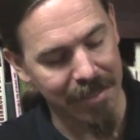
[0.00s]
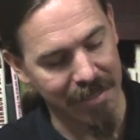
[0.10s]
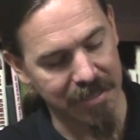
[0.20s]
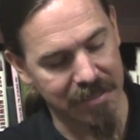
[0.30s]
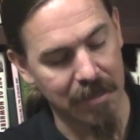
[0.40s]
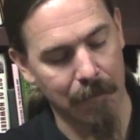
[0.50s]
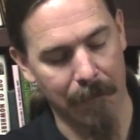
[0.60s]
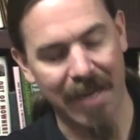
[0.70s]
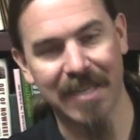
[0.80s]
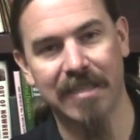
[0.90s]
is
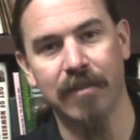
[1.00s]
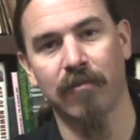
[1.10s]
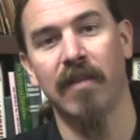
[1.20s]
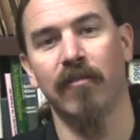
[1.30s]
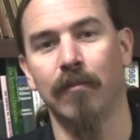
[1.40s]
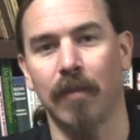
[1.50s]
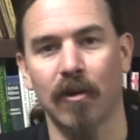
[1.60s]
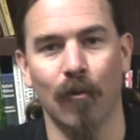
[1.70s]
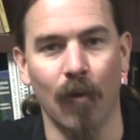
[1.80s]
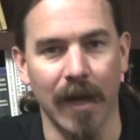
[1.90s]
Magazine Rifle
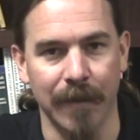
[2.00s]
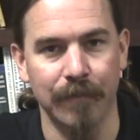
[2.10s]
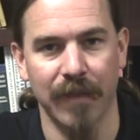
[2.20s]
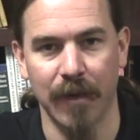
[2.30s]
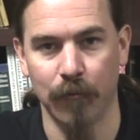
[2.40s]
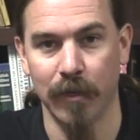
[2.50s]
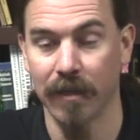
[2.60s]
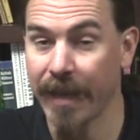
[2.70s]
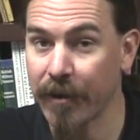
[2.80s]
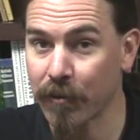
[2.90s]
Mark I. It would
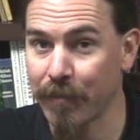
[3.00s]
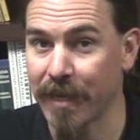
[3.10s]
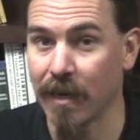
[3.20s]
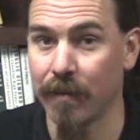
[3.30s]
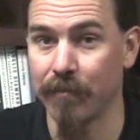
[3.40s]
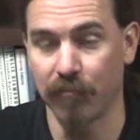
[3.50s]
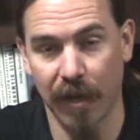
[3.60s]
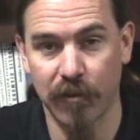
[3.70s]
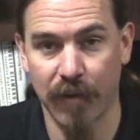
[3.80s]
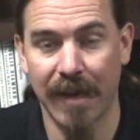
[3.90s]
later become
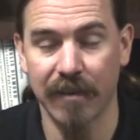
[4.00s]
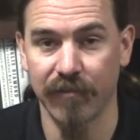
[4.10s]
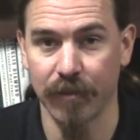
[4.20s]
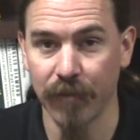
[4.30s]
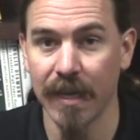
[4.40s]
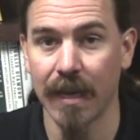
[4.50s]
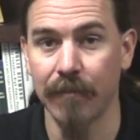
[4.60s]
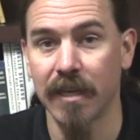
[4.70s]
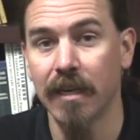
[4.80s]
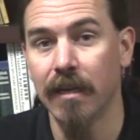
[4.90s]
retroactively
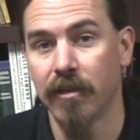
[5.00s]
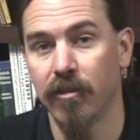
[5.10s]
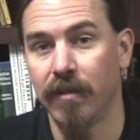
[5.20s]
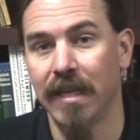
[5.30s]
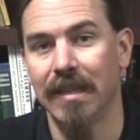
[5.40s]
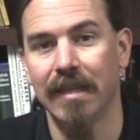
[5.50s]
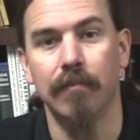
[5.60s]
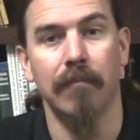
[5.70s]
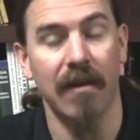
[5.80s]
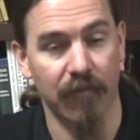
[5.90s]
renamed to the Lee
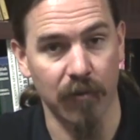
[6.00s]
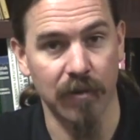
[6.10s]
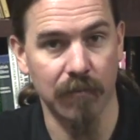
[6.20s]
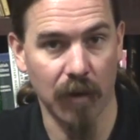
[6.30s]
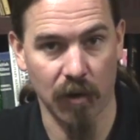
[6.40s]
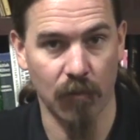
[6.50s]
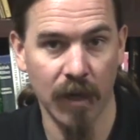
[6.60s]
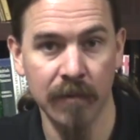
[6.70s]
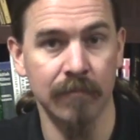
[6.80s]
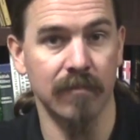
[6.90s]
Metford Mark
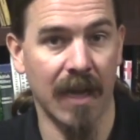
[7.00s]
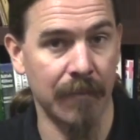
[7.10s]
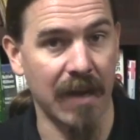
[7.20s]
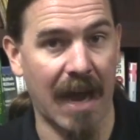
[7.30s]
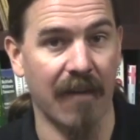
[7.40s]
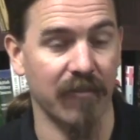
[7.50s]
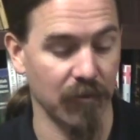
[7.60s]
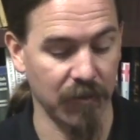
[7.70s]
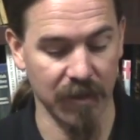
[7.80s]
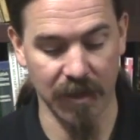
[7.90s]
I, named
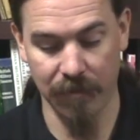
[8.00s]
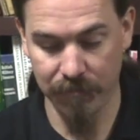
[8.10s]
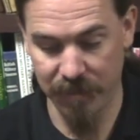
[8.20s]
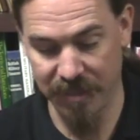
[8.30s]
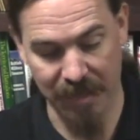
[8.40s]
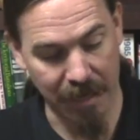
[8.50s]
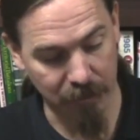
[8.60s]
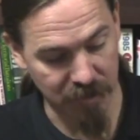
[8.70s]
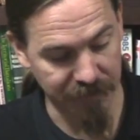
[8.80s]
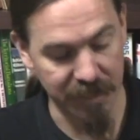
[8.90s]
after the
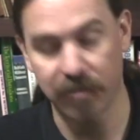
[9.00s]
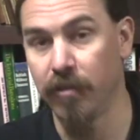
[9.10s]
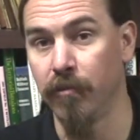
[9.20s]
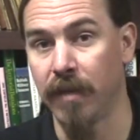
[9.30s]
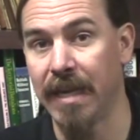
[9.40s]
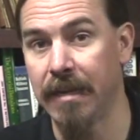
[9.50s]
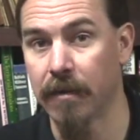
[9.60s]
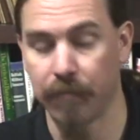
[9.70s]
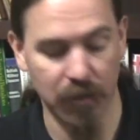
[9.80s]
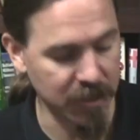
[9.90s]
designers of its two key
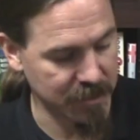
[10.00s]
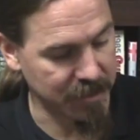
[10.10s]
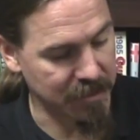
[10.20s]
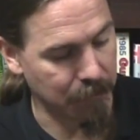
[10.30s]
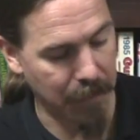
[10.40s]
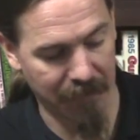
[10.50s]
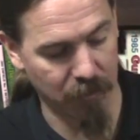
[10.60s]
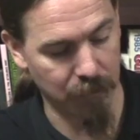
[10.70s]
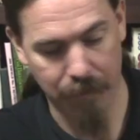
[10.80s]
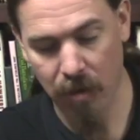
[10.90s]
components, its
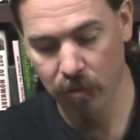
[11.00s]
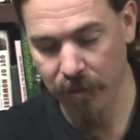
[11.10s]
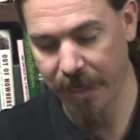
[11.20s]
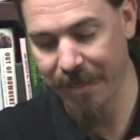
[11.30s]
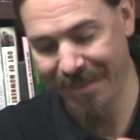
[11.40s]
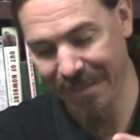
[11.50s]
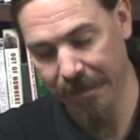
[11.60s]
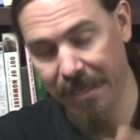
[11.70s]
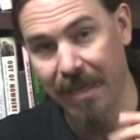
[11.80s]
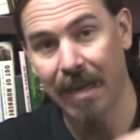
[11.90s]
Metford barrel and its
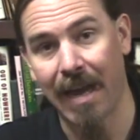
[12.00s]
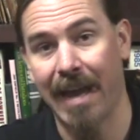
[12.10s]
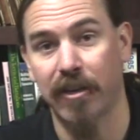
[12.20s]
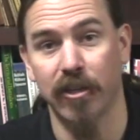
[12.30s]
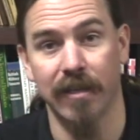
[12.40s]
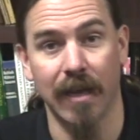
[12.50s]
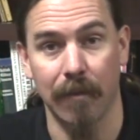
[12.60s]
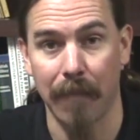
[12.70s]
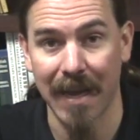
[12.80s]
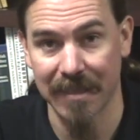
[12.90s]
Lee action
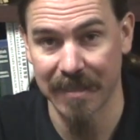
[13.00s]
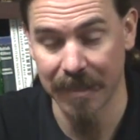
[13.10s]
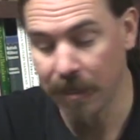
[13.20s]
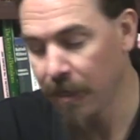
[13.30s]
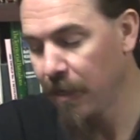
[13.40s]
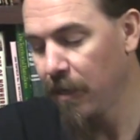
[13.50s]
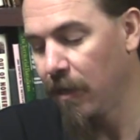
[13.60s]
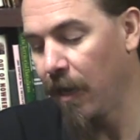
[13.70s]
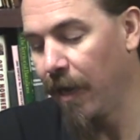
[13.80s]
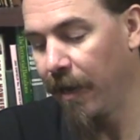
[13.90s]
and magazine.
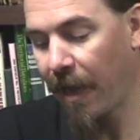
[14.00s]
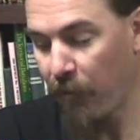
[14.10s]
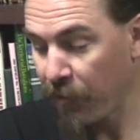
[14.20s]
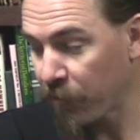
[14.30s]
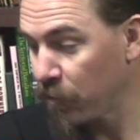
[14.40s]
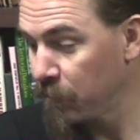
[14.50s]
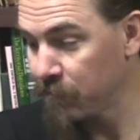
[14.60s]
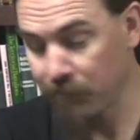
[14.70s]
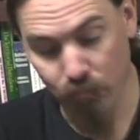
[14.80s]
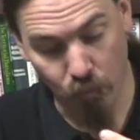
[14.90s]
Uh, however,
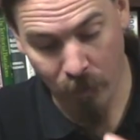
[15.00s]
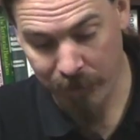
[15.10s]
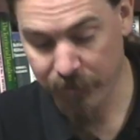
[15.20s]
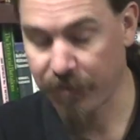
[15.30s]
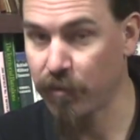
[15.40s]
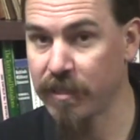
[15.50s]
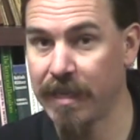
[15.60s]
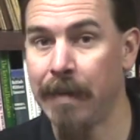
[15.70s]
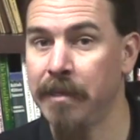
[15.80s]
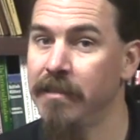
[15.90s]
when it was first
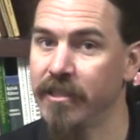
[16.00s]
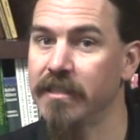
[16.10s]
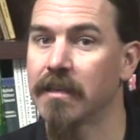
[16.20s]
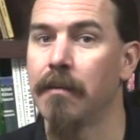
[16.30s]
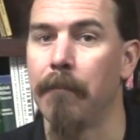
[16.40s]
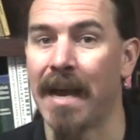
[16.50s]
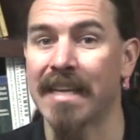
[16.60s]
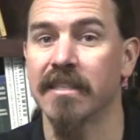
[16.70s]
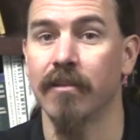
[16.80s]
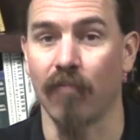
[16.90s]
adopted, just
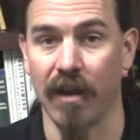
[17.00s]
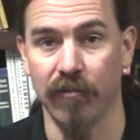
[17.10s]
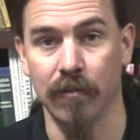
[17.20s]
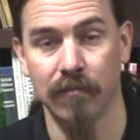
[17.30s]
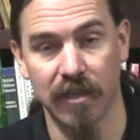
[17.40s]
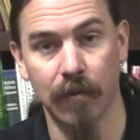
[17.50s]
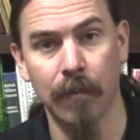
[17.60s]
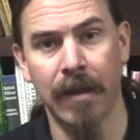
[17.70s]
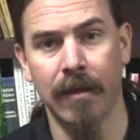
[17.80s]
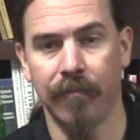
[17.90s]
magazine rifle. So
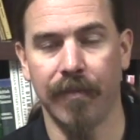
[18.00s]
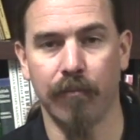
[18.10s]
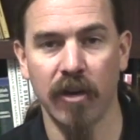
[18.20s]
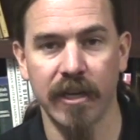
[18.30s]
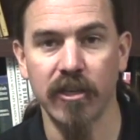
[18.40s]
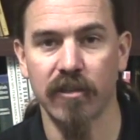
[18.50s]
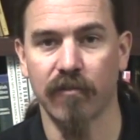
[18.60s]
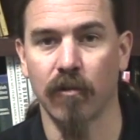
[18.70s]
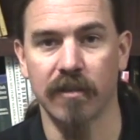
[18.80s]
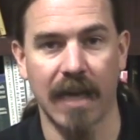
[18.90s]
the British,
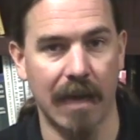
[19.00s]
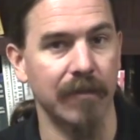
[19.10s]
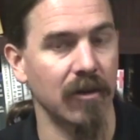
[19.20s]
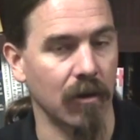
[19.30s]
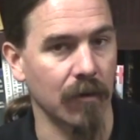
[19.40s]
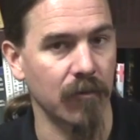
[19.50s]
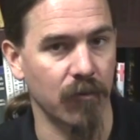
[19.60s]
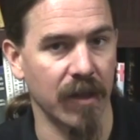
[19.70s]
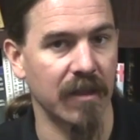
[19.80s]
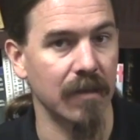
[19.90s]
of course, had been armed
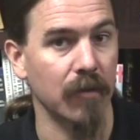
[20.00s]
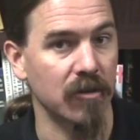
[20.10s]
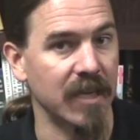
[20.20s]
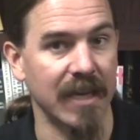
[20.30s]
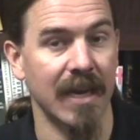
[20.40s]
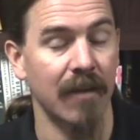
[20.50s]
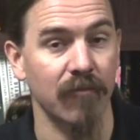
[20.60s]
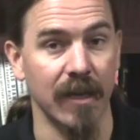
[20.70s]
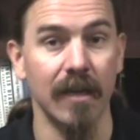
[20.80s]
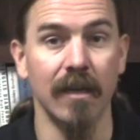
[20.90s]
with the Martini
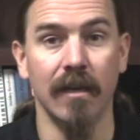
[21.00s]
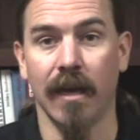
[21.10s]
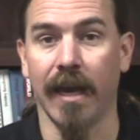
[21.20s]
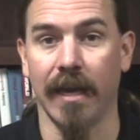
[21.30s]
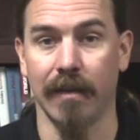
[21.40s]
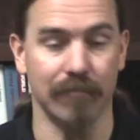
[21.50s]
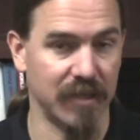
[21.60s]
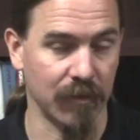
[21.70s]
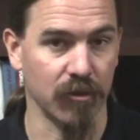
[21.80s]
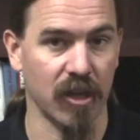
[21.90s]
Henry, a
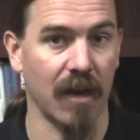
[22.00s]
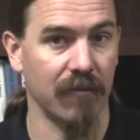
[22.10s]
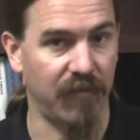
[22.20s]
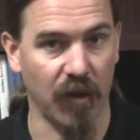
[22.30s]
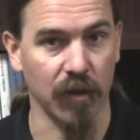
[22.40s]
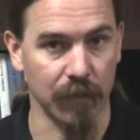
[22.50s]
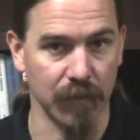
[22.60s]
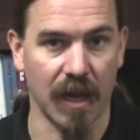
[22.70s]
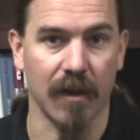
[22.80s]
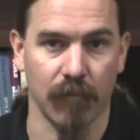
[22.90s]
single shot falling
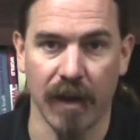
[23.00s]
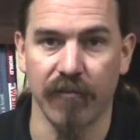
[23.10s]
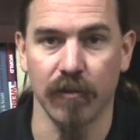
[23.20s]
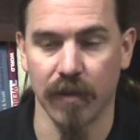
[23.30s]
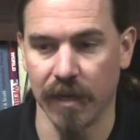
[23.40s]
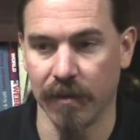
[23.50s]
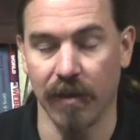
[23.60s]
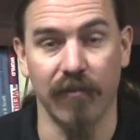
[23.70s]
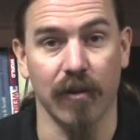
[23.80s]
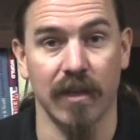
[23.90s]
block rifle, uh,
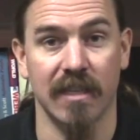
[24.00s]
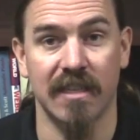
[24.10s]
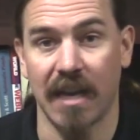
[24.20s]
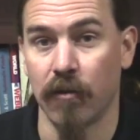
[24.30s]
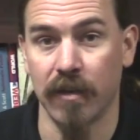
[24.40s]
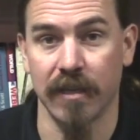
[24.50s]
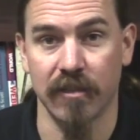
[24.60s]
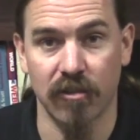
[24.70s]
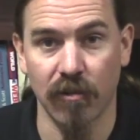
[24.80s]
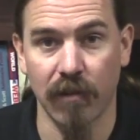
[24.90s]
a very stout and
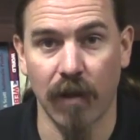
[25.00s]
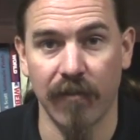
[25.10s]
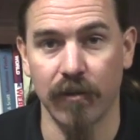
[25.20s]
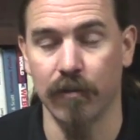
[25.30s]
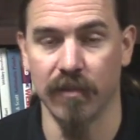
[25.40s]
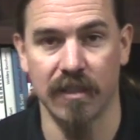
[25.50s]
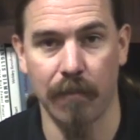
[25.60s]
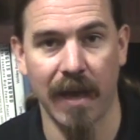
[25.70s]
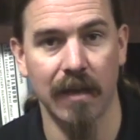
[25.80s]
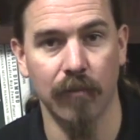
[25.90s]
sturdy rifle. It was
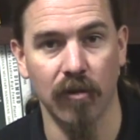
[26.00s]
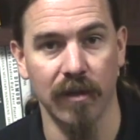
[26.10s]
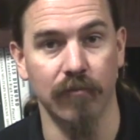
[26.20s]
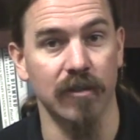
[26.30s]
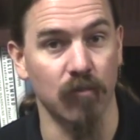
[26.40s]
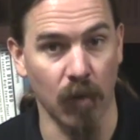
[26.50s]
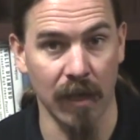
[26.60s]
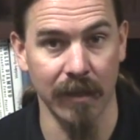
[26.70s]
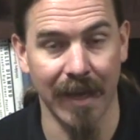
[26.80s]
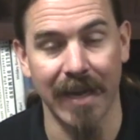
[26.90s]
dependable, it was
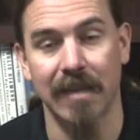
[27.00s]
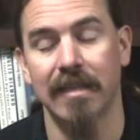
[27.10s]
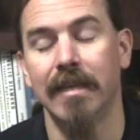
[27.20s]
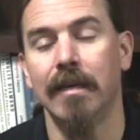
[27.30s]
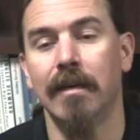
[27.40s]
well liked.